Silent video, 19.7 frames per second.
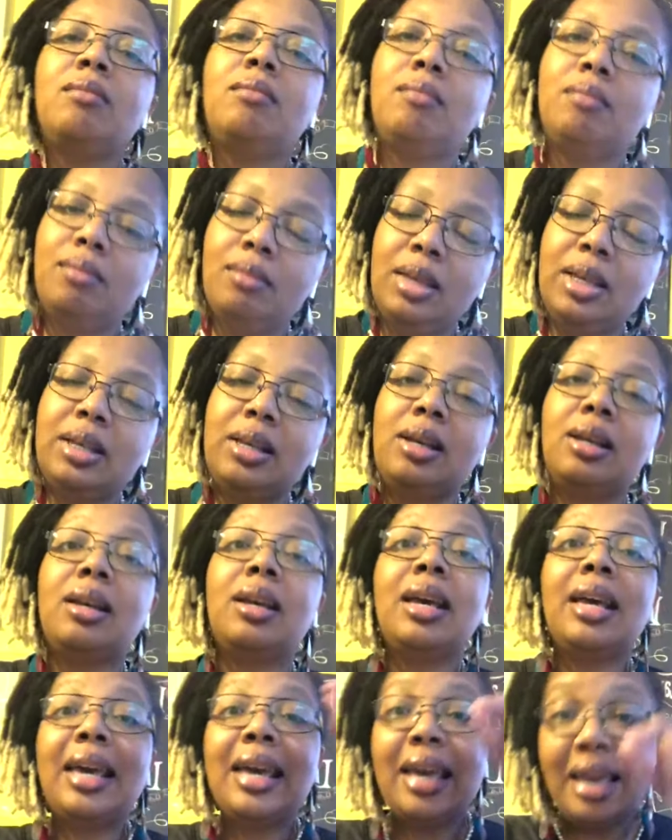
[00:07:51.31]
listen,
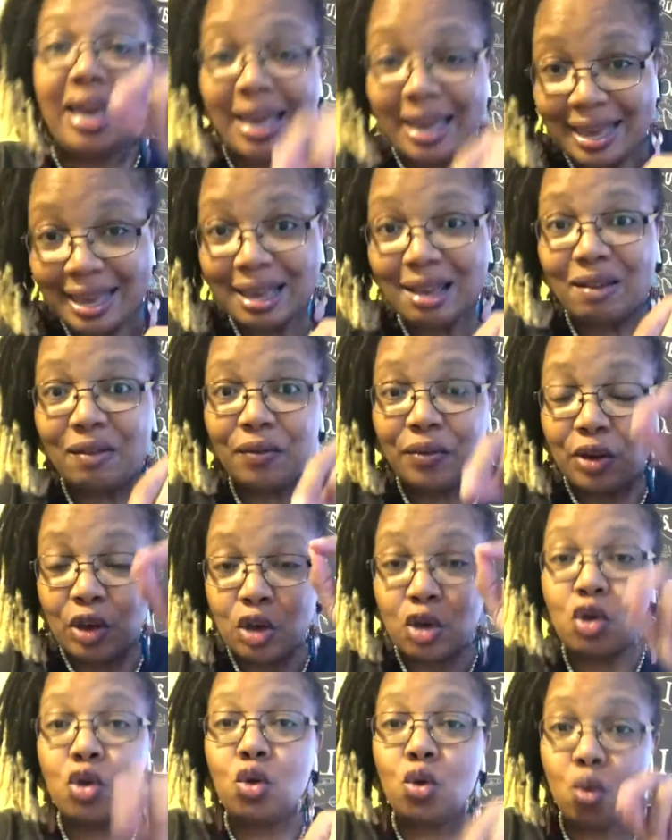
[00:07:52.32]
if
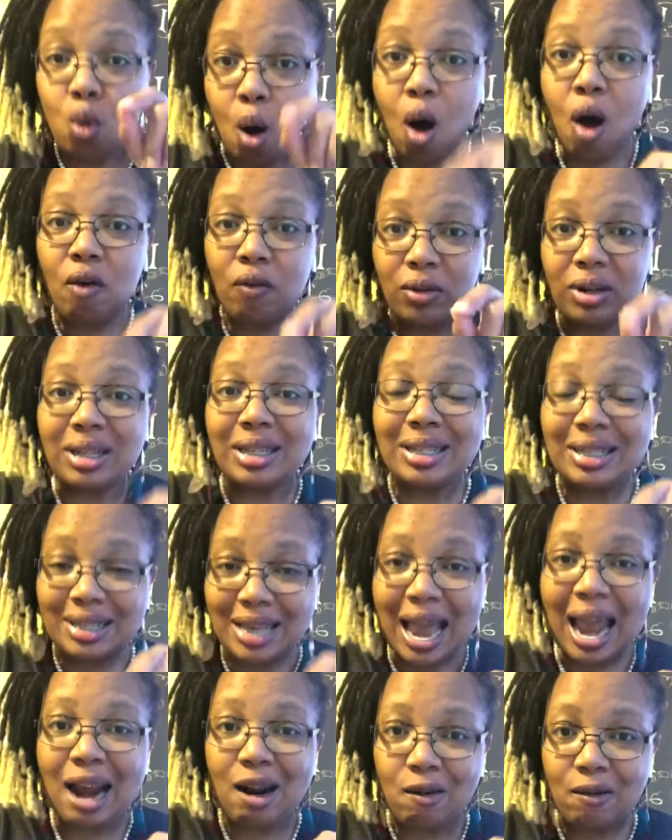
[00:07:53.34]
you offered a
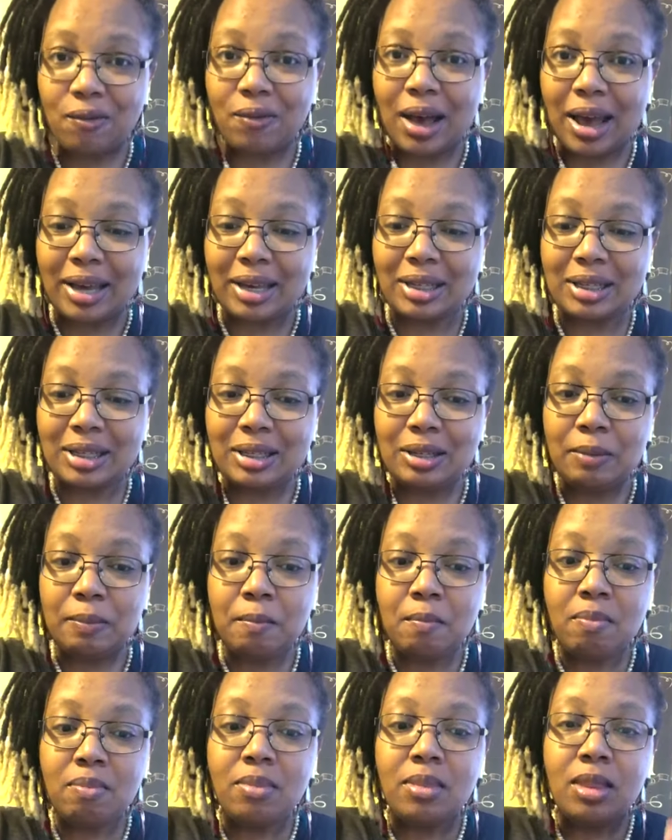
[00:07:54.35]
sacrifice
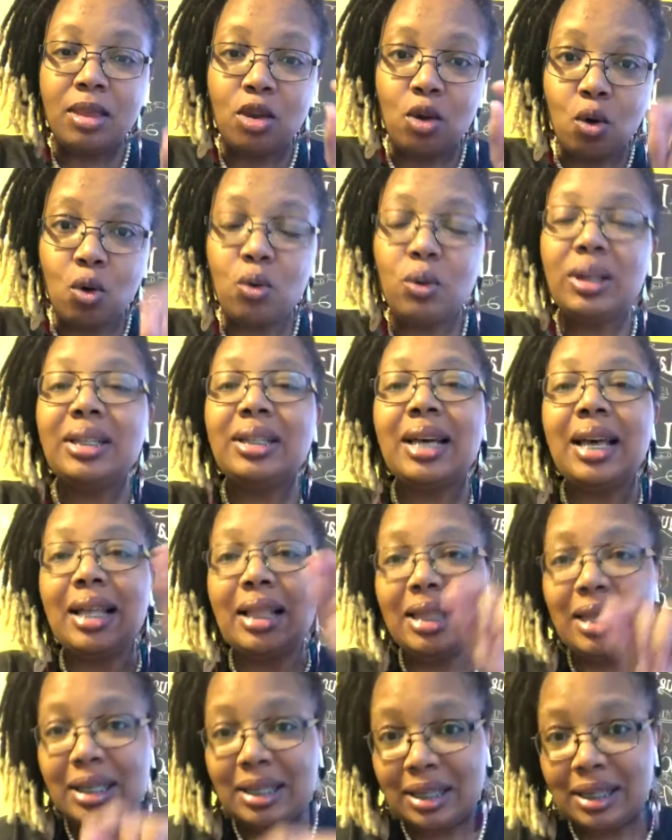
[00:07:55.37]
Yahuwah said,
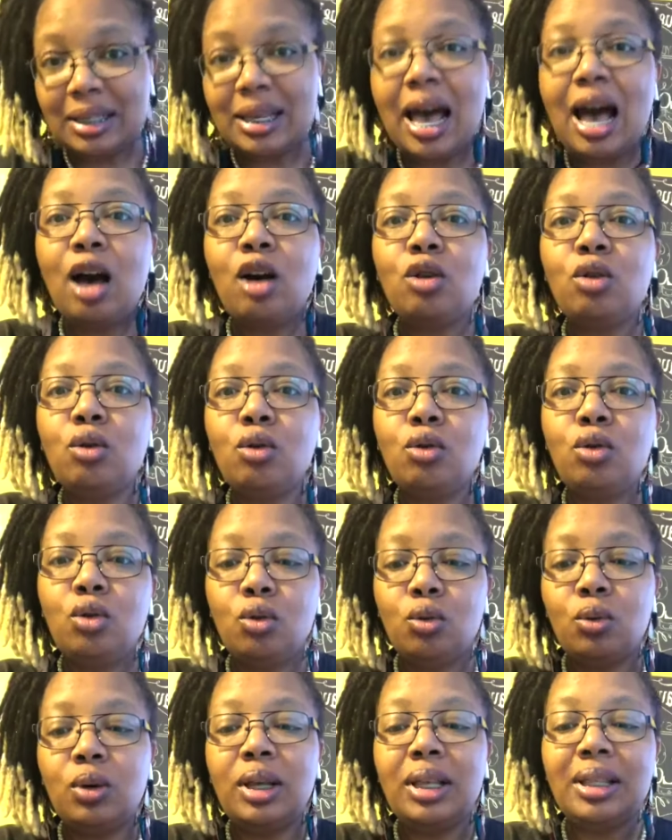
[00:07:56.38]
This is how you
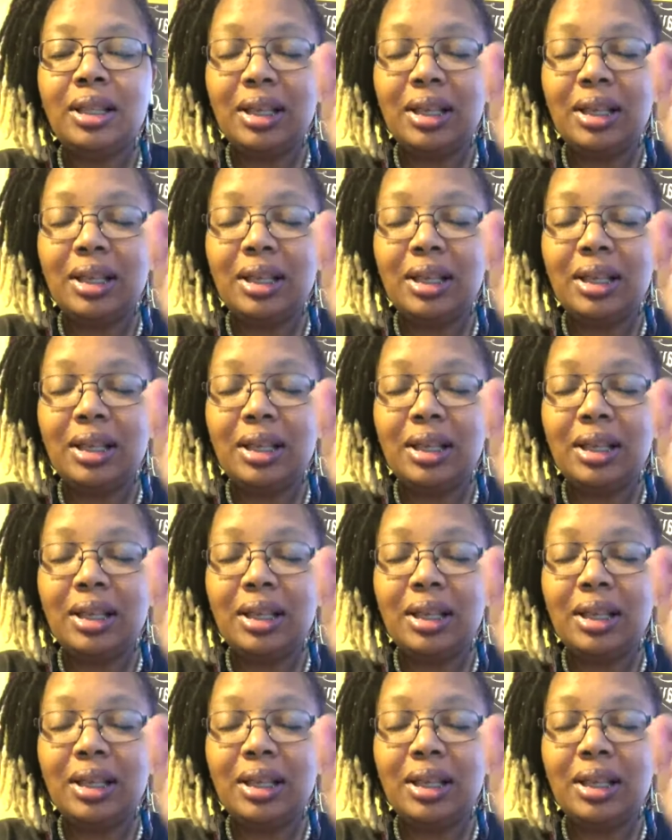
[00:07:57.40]
do it.